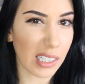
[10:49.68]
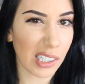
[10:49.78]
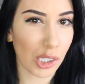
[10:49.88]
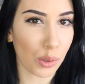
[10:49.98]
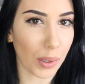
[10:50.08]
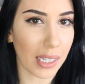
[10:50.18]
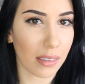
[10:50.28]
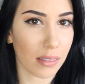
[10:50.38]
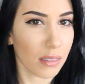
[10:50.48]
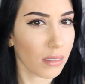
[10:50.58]
Isn't
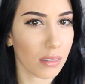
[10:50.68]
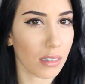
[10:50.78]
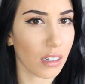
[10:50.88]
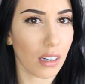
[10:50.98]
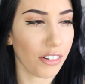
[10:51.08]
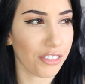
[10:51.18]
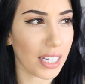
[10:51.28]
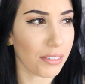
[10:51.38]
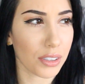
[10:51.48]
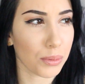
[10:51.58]
sweet a
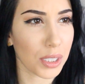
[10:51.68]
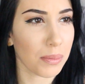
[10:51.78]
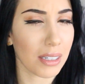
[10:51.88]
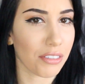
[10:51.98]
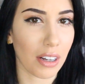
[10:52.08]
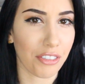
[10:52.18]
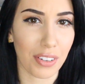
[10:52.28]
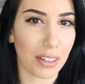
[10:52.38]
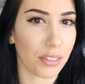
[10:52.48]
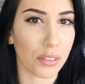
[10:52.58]
flavor? What do you mean a
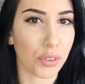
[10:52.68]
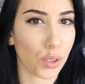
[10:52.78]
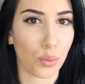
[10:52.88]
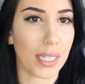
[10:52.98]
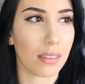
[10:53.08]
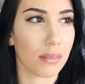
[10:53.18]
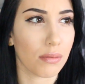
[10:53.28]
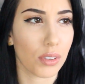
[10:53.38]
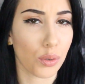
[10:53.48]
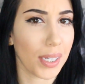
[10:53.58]
flavor of sweet?
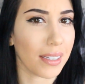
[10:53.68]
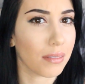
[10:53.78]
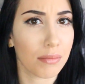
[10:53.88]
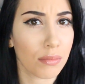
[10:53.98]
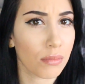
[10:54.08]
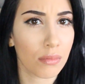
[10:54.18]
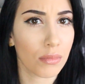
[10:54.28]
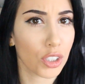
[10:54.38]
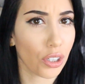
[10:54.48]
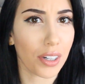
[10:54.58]
Sweet.
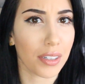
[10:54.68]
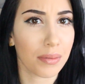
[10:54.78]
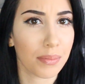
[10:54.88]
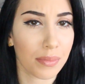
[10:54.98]
Sugar.